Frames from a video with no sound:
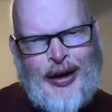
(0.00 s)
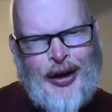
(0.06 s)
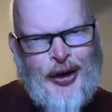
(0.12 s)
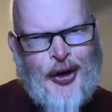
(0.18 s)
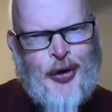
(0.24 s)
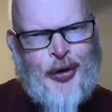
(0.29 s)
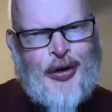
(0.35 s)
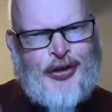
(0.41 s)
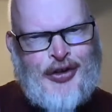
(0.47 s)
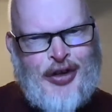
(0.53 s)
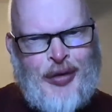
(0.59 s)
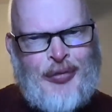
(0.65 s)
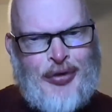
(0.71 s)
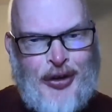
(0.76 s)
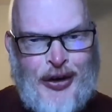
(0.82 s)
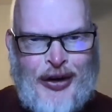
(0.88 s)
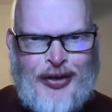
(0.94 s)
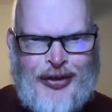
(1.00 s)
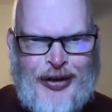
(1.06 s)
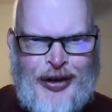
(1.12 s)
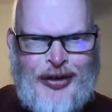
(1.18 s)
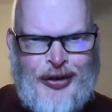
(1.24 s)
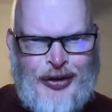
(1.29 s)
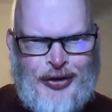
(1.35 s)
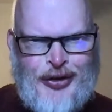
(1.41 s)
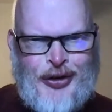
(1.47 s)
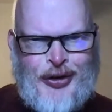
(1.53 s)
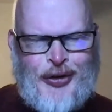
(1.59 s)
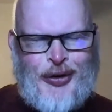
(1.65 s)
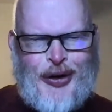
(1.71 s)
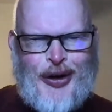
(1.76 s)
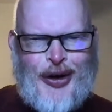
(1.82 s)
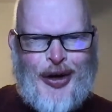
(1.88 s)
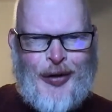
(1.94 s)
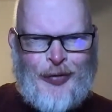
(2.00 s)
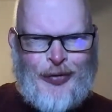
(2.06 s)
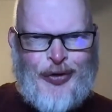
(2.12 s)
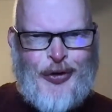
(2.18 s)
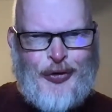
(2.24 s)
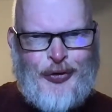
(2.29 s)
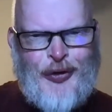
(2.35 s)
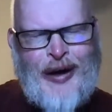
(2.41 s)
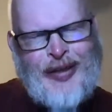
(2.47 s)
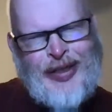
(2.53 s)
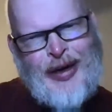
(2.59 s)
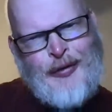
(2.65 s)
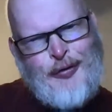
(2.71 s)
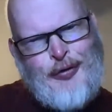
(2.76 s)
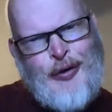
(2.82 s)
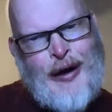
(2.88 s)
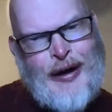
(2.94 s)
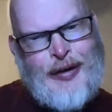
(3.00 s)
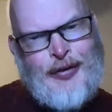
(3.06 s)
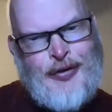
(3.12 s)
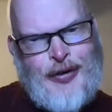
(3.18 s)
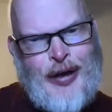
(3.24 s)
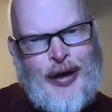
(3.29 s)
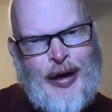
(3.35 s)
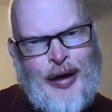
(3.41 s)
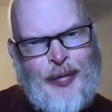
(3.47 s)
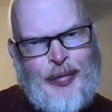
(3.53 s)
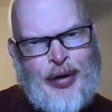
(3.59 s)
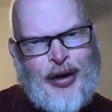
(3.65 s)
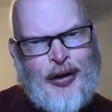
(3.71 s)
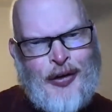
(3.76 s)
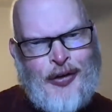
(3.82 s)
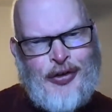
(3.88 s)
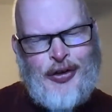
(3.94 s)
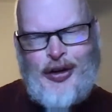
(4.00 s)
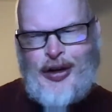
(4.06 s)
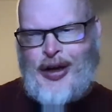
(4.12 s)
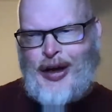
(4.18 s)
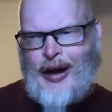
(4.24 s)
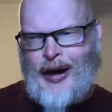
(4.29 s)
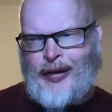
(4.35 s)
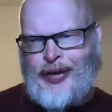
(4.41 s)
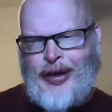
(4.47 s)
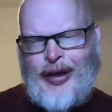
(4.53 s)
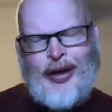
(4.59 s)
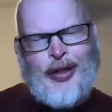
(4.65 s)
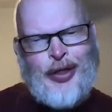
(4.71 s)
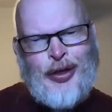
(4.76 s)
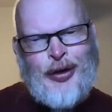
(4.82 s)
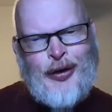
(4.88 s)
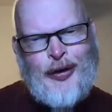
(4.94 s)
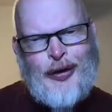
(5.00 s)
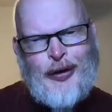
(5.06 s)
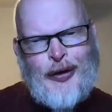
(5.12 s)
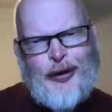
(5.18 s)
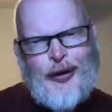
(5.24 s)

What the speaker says: encourage them to continue to fight that fight, because I think that